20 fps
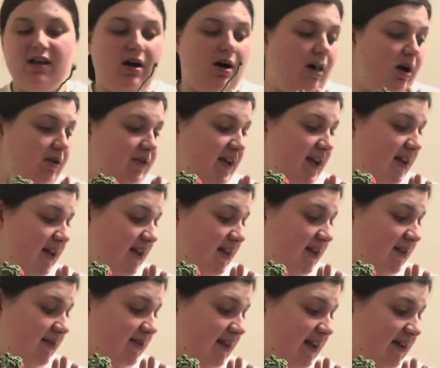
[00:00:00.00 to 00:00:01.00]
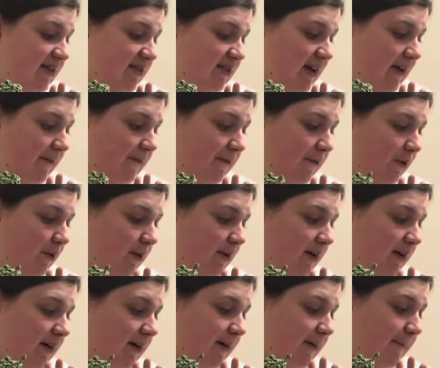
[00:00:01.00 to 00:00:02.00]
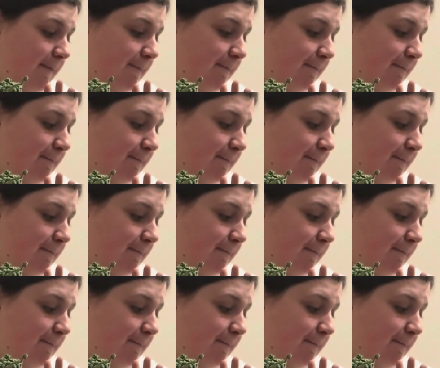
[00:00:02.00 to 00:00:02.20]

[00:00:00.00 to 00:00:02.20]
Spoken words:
all these except for